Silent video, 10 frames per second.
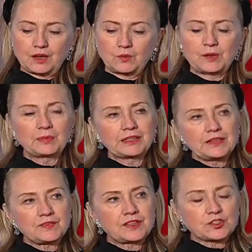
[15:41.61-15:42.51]
We
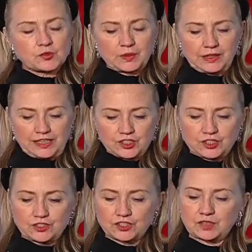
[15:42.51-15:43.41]
believe this
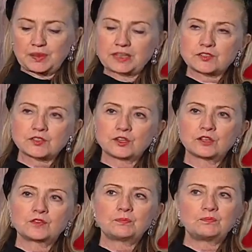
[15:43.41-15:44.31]
relationship has
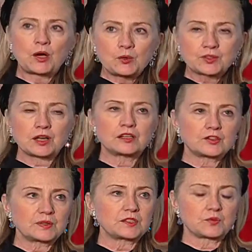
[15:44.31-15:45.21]
served both
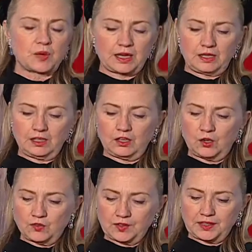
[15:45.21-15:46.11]
countries well
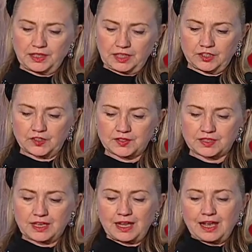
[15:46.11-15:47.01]
over the
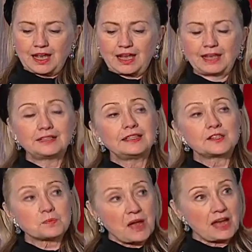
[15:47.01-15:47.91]
years, and it
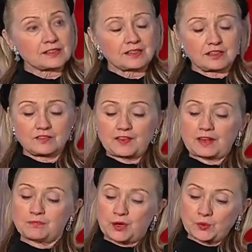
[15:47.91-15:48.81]
is positive
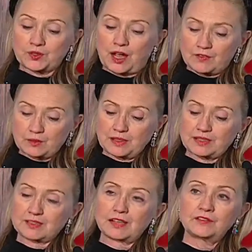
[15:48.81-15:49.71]
that both
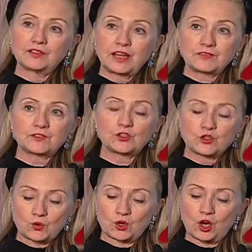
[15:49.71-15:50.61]
governments have left the
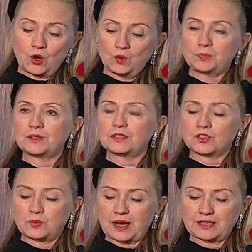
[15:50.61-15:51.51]
door open
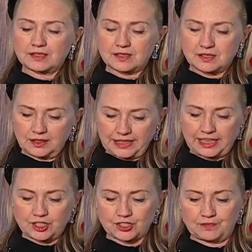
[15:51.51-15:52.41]
to
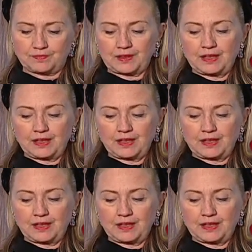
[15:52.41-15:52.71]
reconciliation.